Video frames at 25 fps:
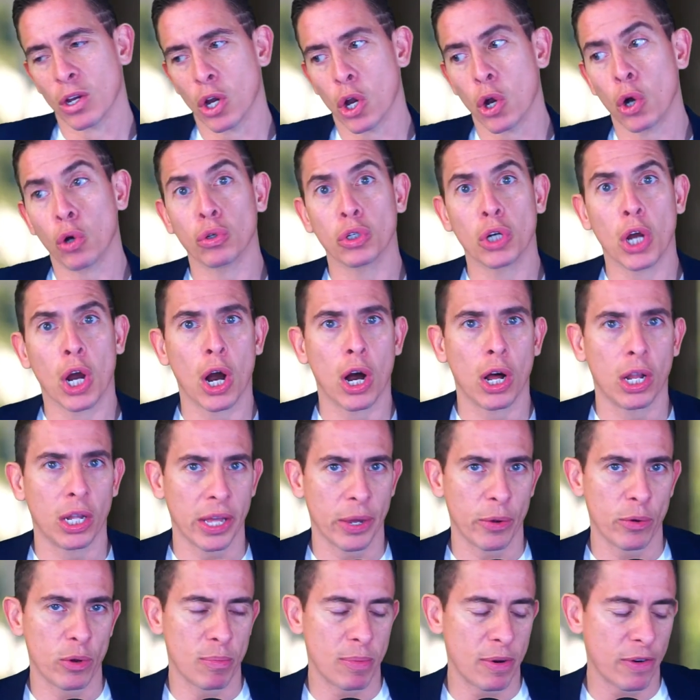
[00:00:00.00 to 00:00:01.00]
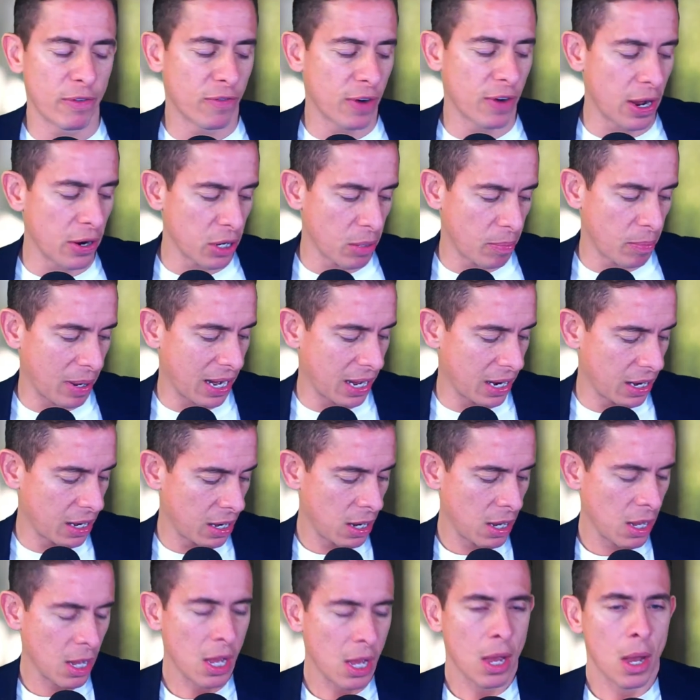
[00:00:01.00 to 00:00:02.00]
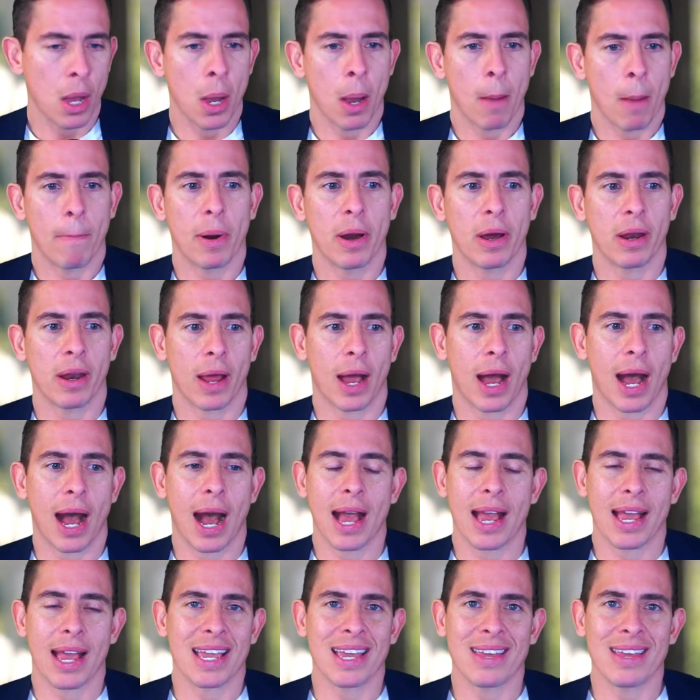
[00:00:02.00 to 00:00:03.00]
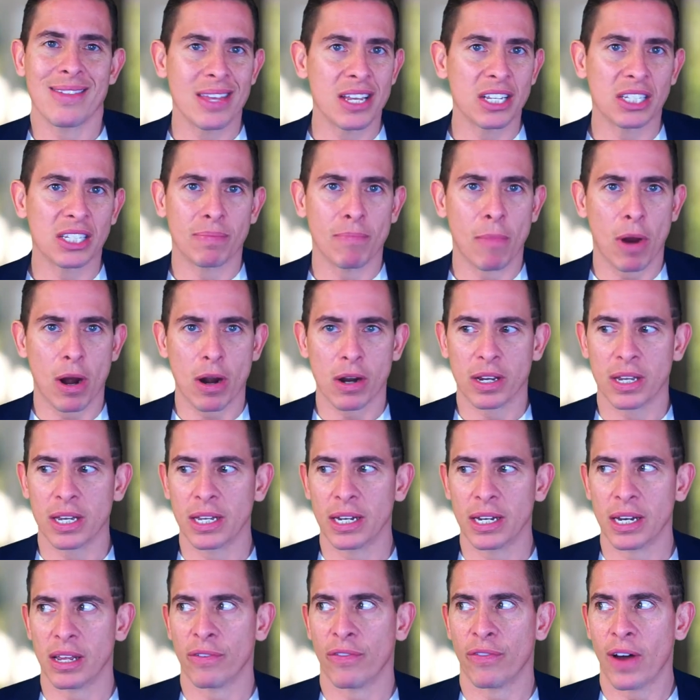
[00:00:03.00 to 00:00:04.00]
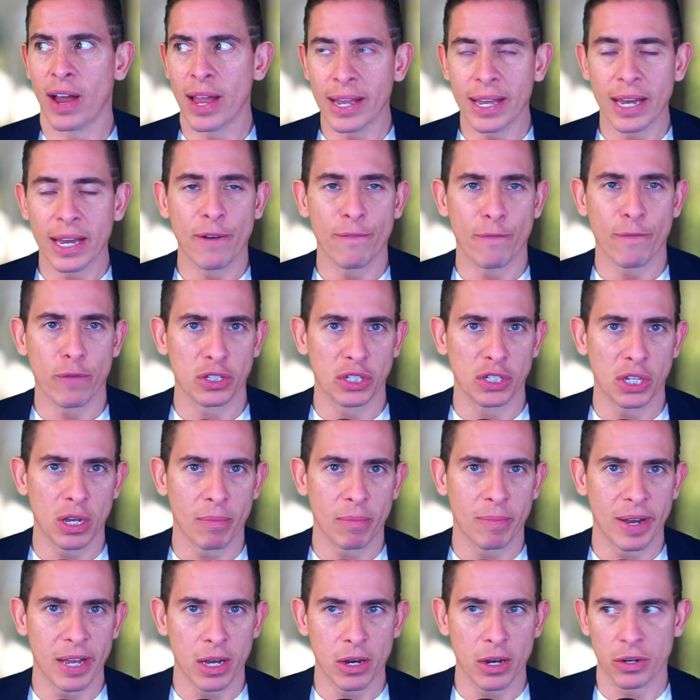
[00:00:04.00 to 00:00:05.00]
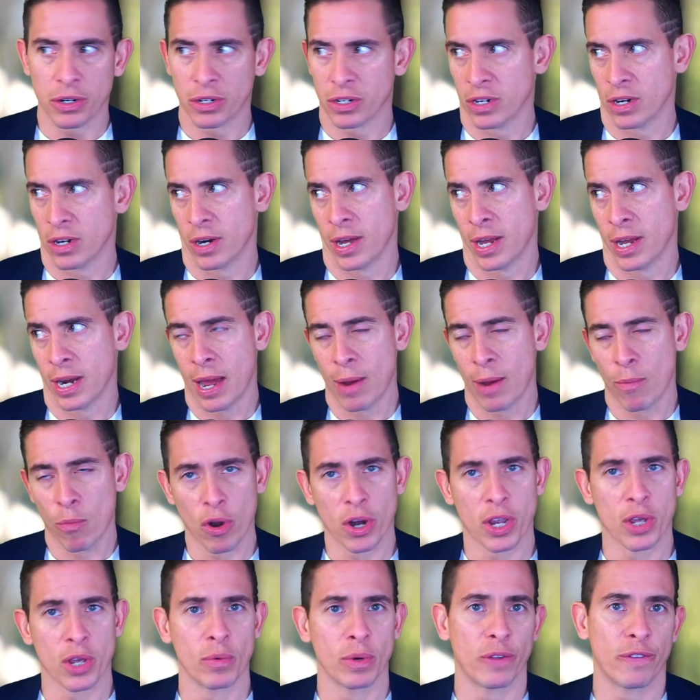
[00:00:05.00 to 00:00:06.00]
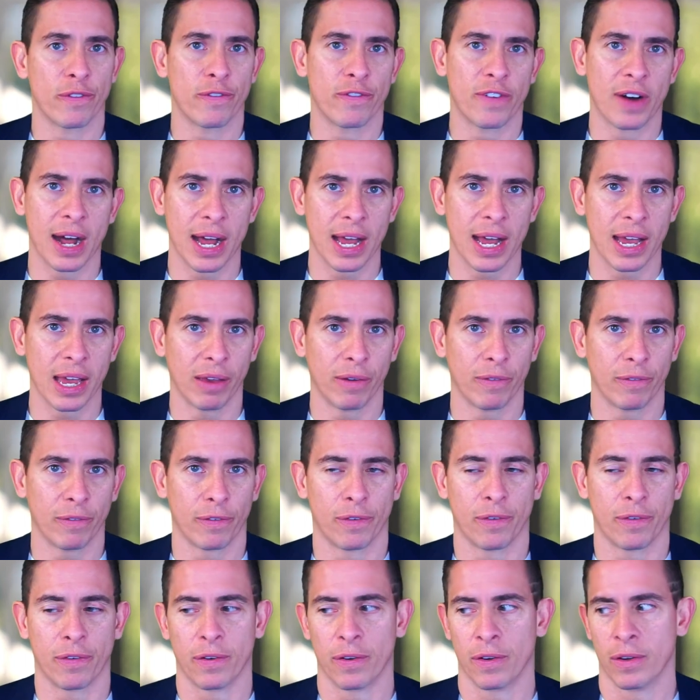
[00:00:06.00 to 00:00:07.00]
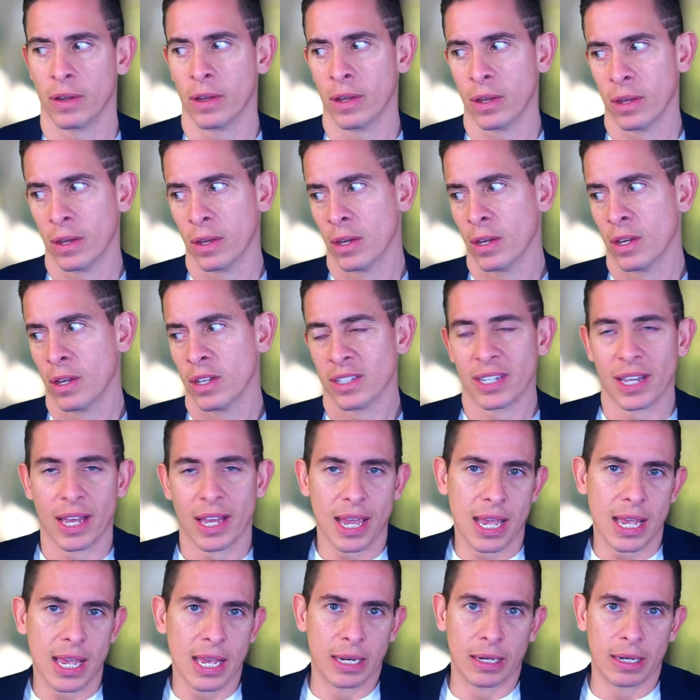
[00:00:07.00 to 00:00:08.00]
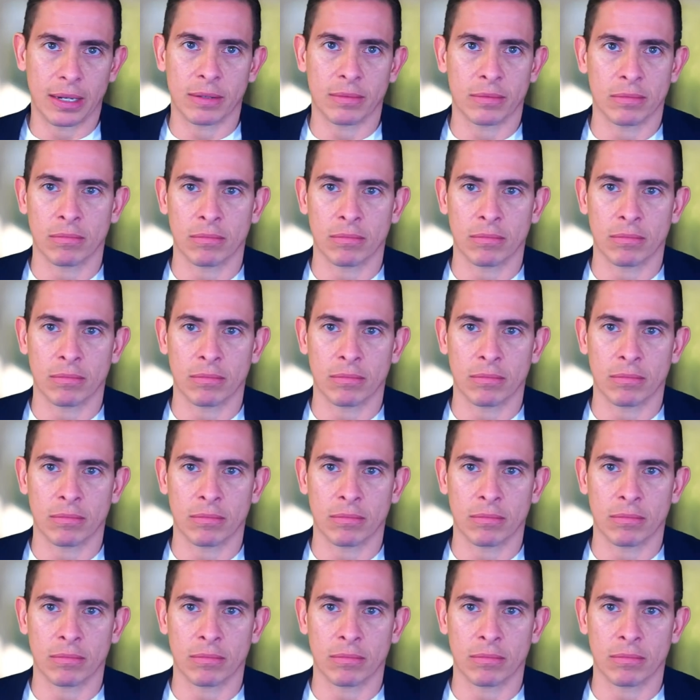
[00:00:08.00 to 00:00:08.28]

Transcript: Cold calling would be frowned upon. But in this market, if I got a for sale by owner and I'm working with 5 to 8